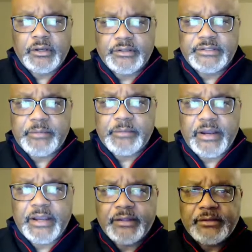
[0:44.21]
take
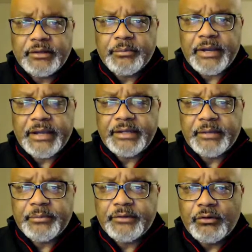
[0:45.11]
pride in that,
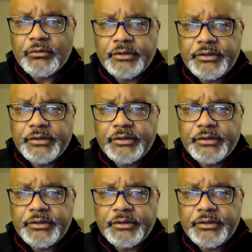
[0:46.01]
because Oakland